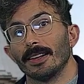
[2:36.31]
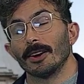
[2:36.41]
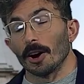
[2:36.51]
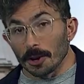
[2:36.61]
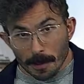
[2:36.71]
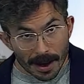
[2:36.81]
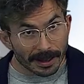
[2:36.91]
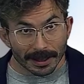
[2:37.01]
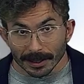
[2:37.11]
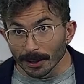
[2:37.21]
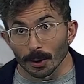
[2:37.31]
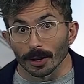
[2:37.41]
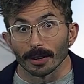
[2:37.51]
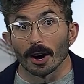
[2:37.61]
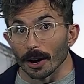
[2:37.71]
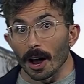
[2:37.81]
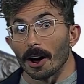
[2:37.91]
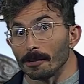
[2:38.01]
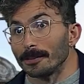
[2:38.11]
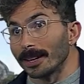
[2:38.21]
Art humanities, or art
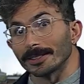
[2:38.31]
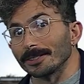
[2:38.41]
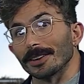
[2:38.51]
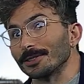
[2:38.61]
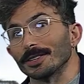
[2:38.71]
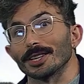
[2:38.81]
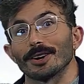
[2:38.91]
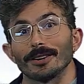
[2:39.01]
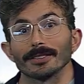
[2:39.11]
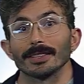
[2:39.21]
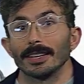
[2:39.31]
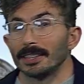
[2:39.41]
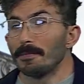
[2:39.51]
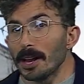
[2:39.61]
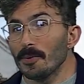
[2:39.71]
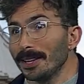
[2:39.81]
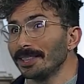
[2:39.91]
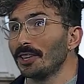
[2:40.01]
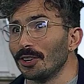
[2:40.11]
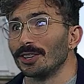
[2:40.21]
hum, as it's affectionately called, is in many ways a
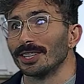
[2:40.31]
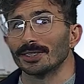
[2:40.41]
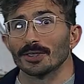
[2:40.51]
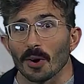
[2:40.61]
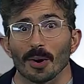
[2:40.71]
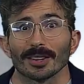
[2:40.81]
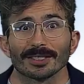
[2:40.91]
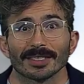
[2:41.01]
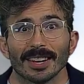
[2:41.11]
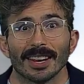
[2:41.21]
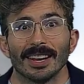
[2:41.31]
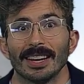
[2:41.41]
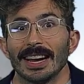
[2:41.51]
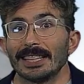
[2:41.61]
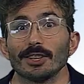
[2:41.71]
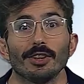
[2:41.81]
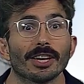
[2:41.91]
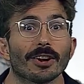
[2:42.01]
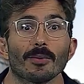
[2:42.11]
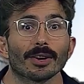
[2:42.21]
curious course. It's a look at
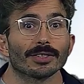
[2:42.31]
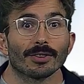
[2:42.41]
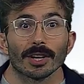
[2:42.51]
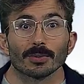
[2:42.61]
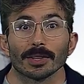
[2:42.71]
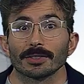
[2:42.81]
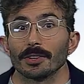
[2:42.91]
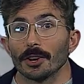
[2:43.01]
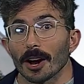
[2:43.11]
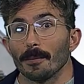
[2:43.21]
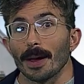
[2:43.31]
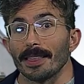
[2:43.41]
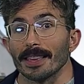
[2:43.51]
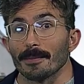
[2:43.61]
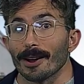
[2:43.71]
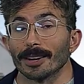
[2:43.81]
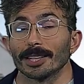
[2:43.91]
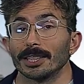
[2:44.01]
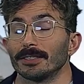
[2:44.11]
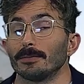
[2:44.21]
artworks across Western Europe and the
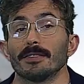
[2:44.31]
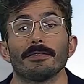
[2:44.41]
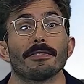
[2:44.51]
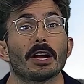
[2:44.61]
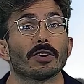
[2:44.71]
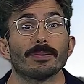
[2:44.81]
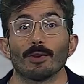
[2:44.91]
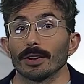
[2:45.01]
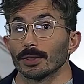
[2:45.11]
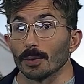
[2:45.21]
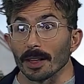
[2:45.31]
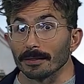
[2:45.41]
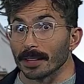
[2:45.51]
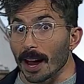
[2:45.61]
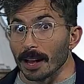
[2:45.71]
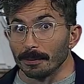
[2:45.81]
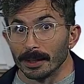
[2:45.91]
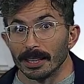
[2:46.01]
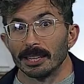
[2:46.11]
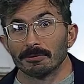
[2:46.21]
Americas from a very broad swath of time,
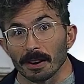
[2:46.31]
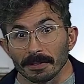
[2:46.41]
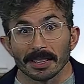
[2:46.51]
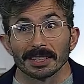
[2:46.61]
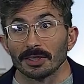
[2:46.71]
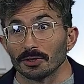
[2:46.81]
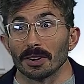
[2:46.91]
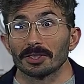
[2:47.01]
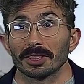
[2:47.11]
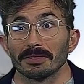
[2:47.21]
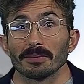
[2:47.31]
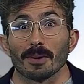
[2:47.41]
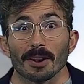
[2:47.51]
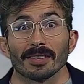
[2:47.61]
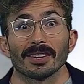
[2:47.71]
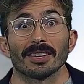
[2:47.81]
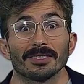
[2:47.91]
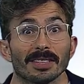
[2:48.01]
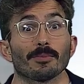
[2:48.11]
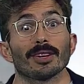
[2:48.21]
roughly the construction of the Parthenon
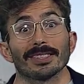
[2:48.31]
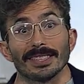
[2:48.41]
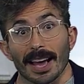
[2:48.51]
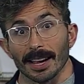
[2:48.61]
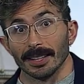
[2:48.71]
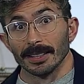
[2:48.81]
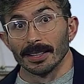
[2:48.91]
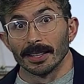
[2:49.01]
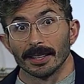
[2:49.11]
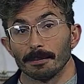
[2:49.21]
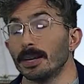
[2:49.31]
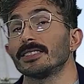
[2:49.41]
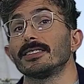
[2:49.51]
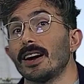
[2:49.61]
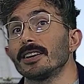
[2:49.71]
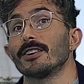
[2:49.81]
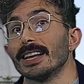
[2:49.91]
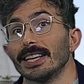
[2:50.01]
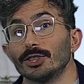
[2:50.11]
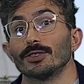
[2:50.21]
to the present day. But it's not an art
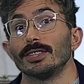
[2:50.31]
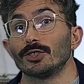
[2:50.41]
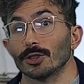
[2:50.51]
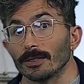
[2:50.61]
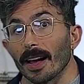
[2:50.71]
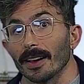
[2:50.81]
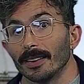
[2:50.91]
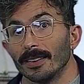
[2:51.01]
history survey.